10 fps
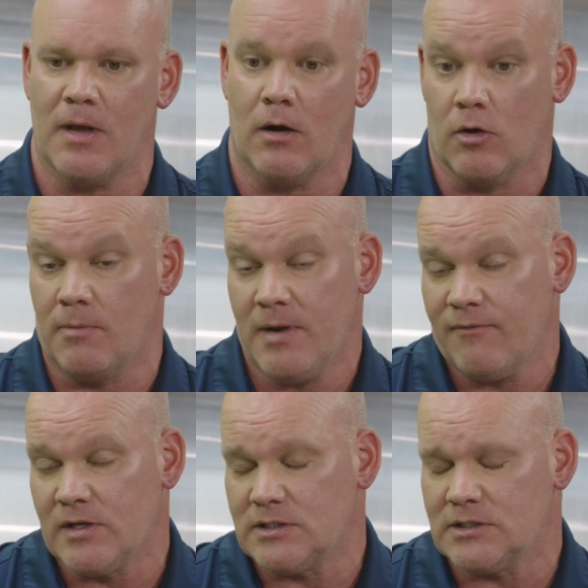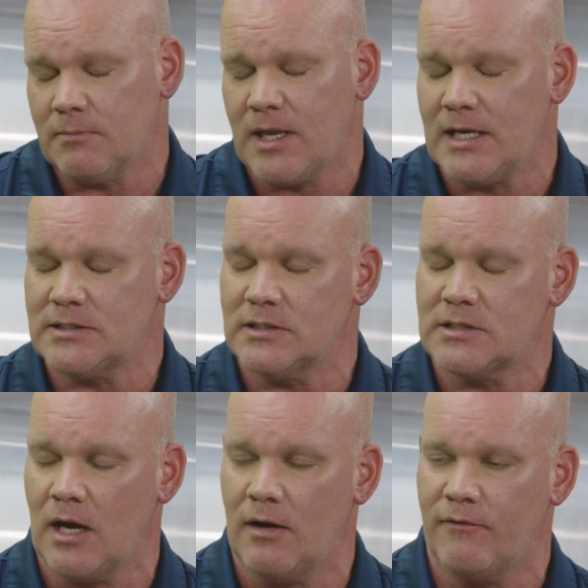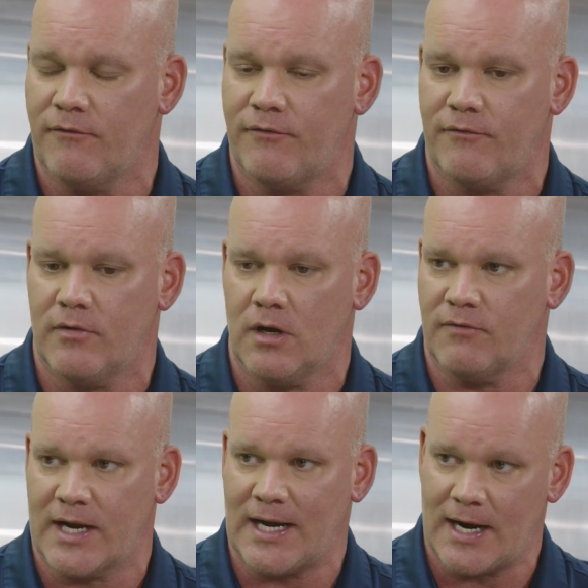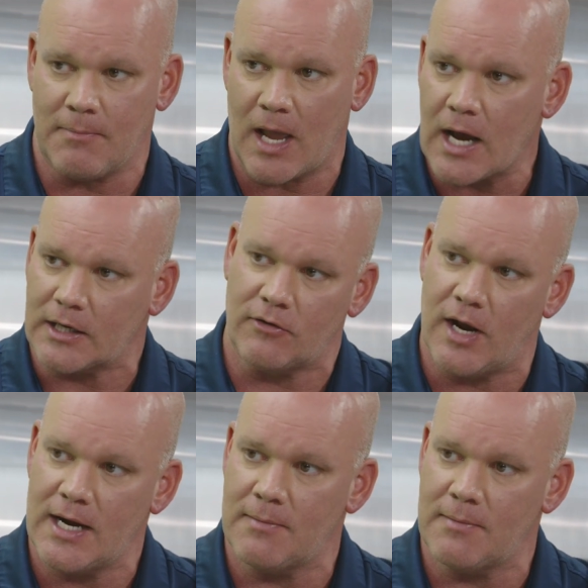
or the benefits in some cases of like an antibiotic, right?